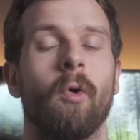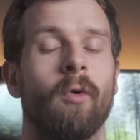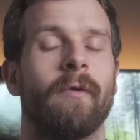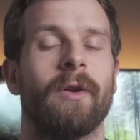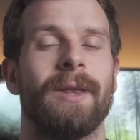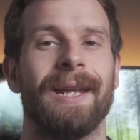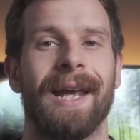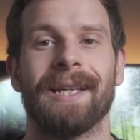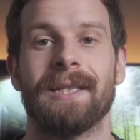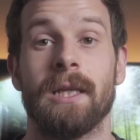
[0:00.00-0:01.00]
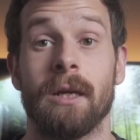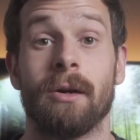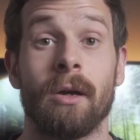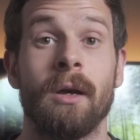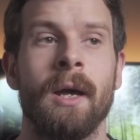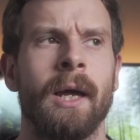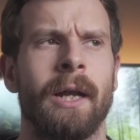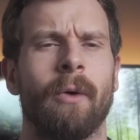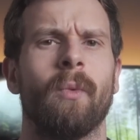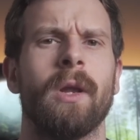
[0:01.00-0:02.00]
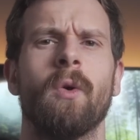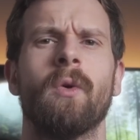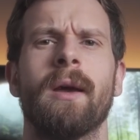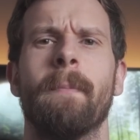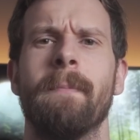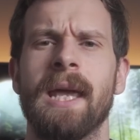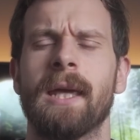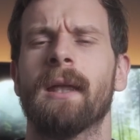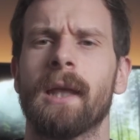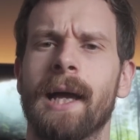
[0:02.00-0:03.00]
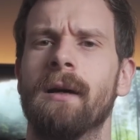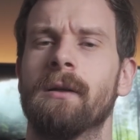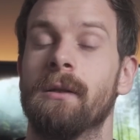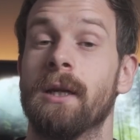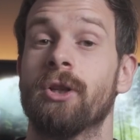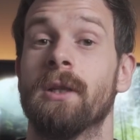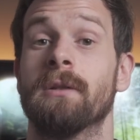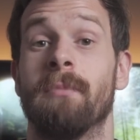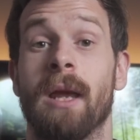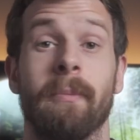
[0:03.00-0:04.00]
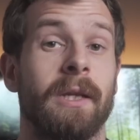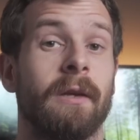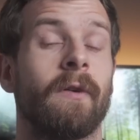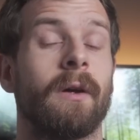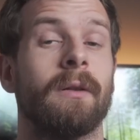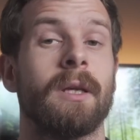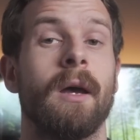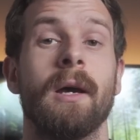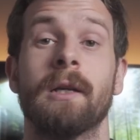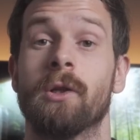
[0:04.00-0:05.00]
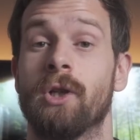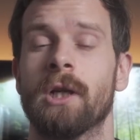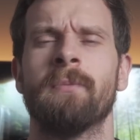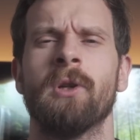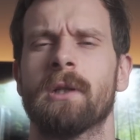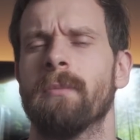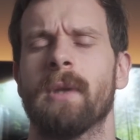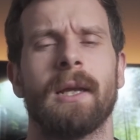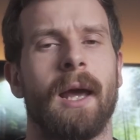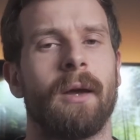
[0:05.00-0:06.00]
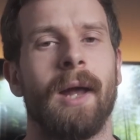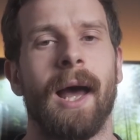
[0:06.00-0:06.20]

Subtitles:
over the next year. Now, we know that making the calculations might be difficult, so just put something down